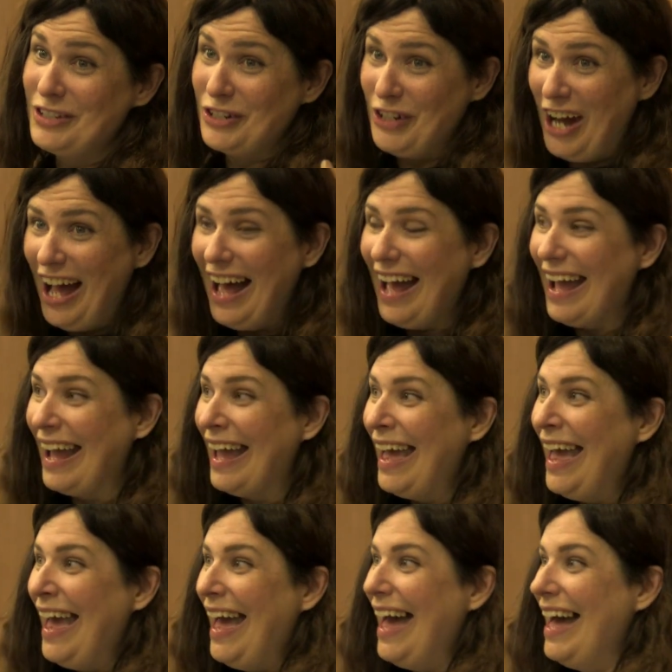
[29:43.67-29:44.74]
to cry,
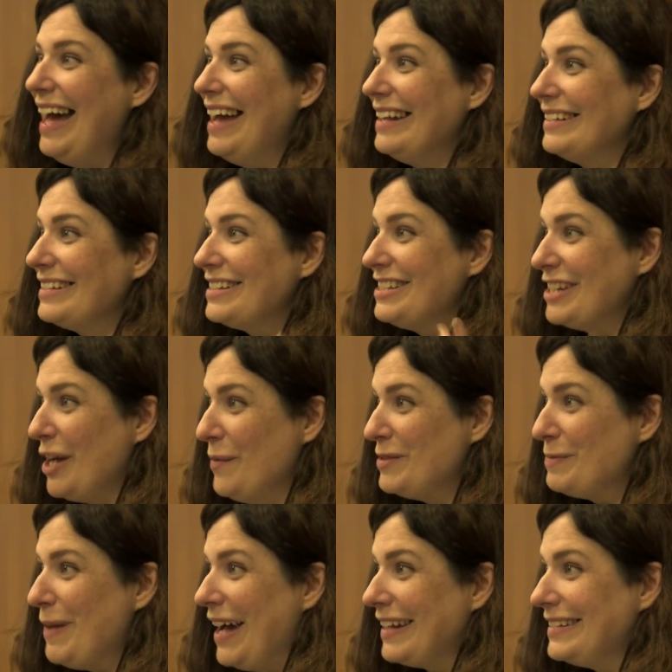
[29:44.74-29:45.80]
and she
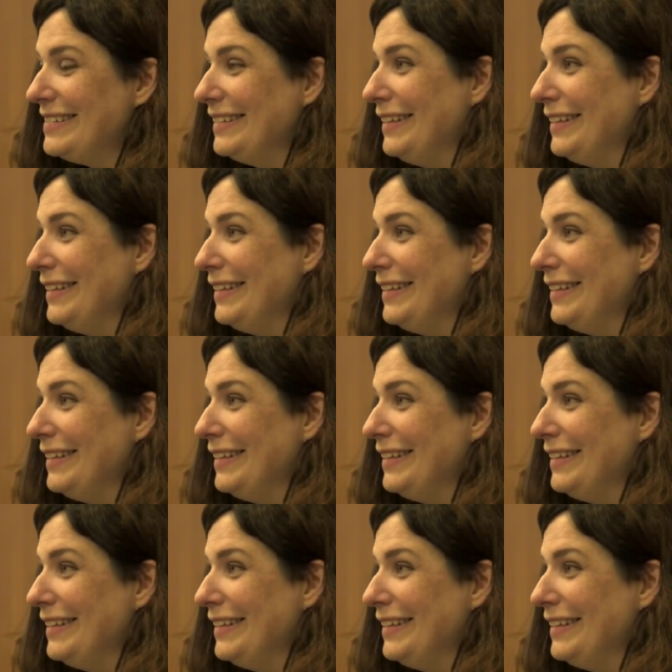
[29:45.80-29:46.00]
comes back to